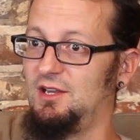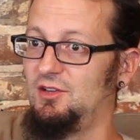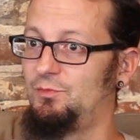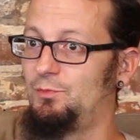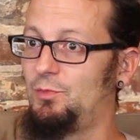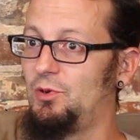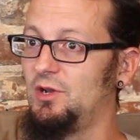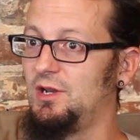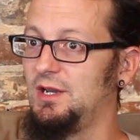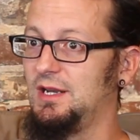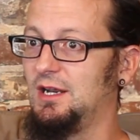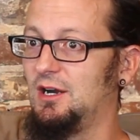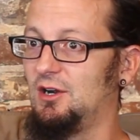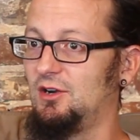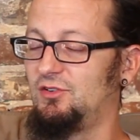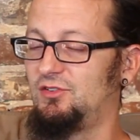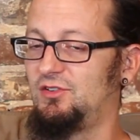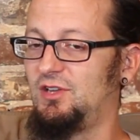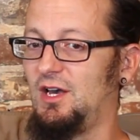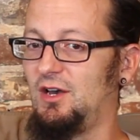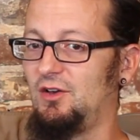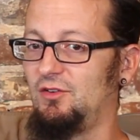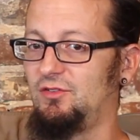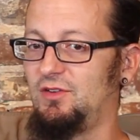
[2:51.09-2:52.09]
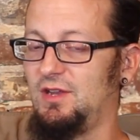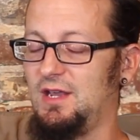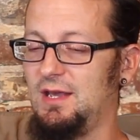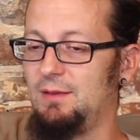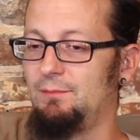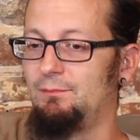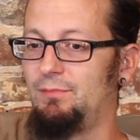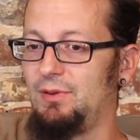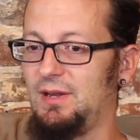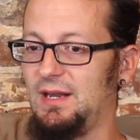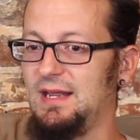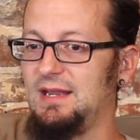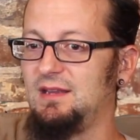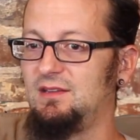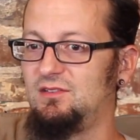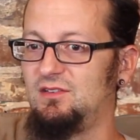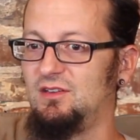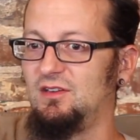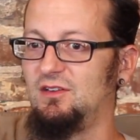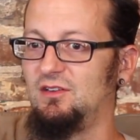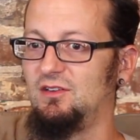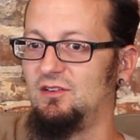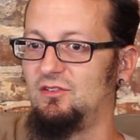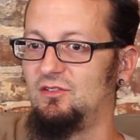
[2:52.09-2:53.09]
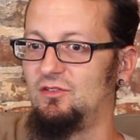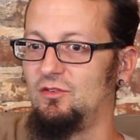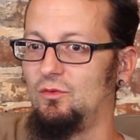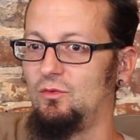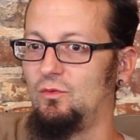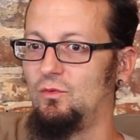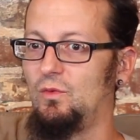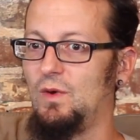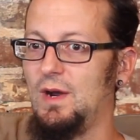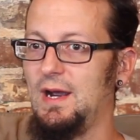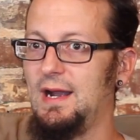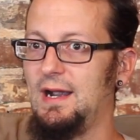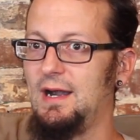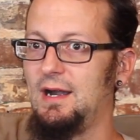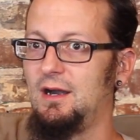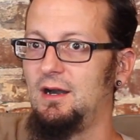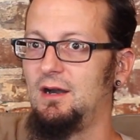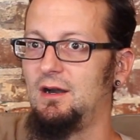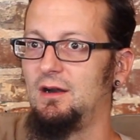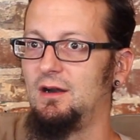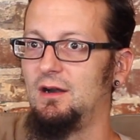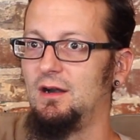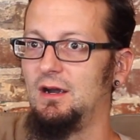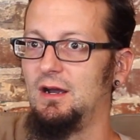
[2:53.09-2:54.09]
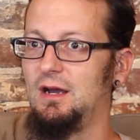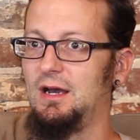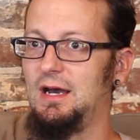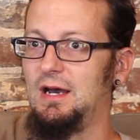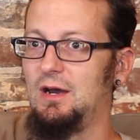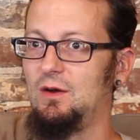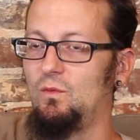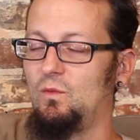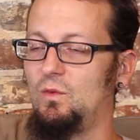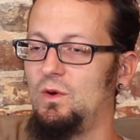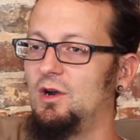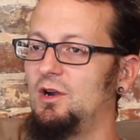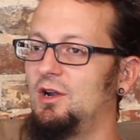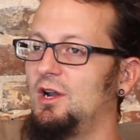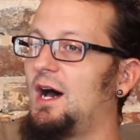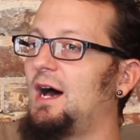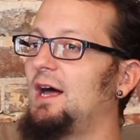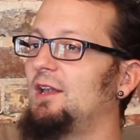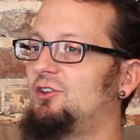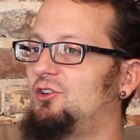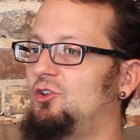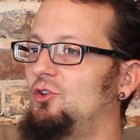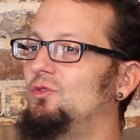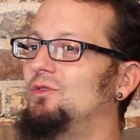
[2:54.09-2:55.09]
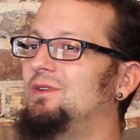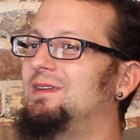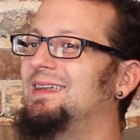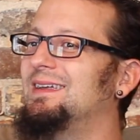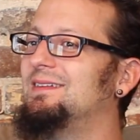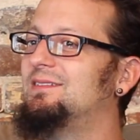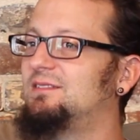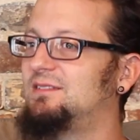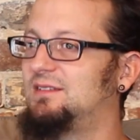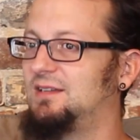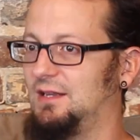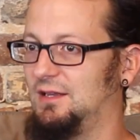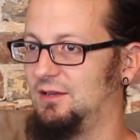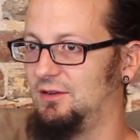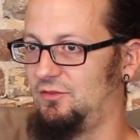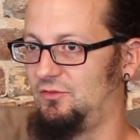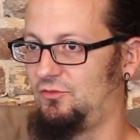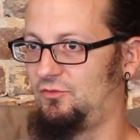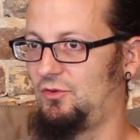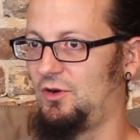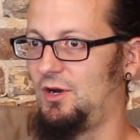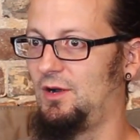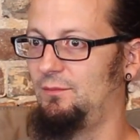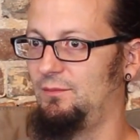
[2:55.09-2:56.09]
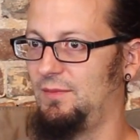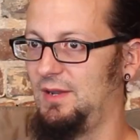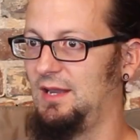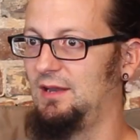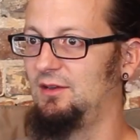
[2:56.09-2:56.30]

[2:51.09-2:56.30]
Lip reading: is putting ourselves in places where we're not too distant from